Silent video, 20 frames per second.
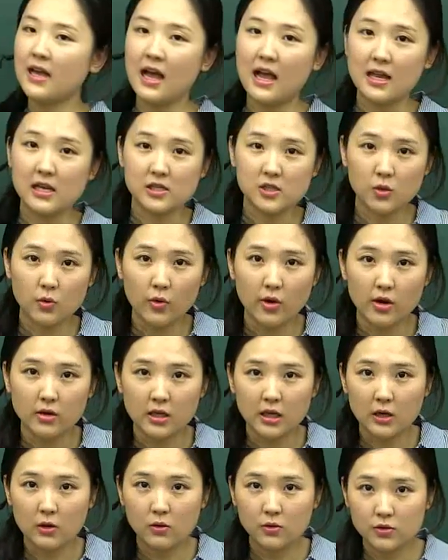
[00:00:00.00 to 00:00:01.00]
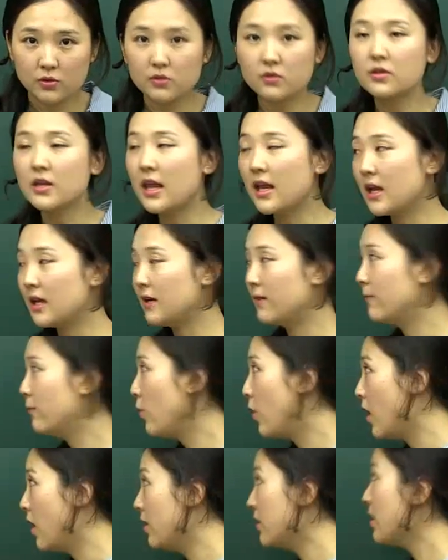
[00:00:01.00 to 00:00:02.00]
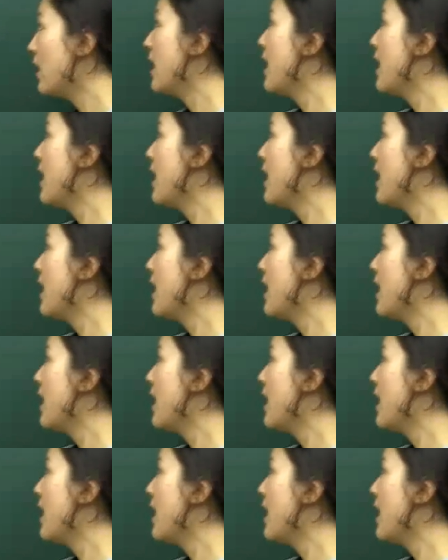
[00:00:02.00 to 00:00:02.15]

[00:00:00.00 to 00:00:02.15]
I squared equals to negative 1.